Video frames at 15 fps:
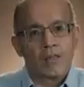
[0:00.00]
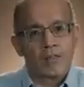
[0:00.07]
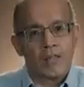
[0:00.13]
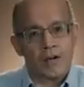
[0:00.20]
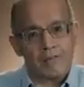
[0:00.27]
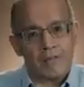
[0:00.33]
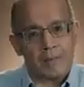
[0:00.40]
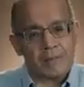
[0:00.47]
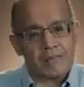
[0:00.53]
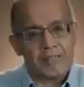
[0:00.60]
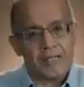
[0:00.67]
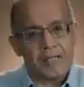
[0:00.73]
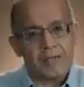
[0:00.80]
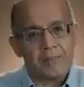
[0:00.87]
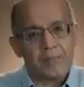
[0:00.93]
Dhan
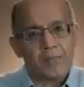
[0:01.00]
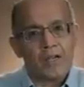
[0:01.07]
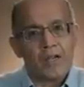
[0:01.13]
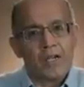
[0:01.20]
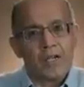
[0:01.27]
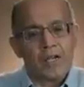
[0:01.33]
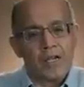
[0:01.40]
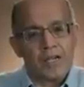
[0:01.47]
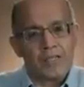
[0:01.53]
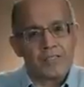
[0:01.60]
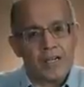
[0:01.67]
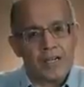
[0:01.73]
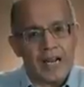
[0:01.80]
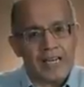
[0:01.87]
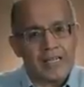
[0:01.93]
Vapasi is
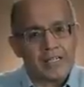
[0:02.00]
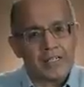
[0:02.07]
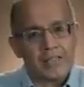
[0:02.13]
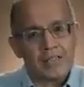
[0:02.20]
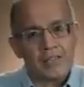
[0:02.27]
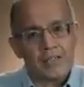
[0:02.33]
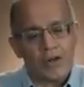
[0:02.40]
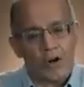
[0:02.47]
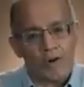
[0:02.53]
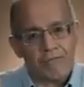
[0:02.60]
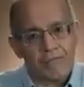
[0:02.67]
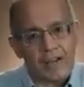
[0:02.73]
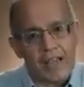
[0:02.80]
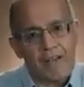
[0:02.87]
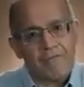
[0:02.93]
the right
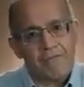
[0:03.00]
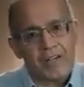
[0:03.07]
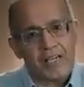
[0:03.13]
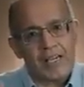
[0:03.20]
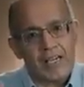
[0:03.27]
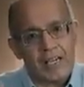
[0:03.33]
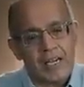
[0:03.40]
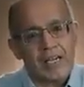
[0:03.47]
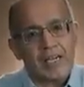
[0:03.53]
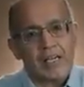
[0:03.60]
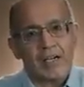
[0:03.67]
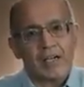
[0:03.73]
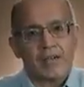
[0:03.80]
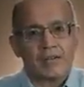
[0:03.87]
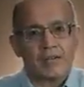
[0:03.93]
of every
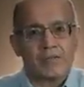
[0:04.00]
Indian.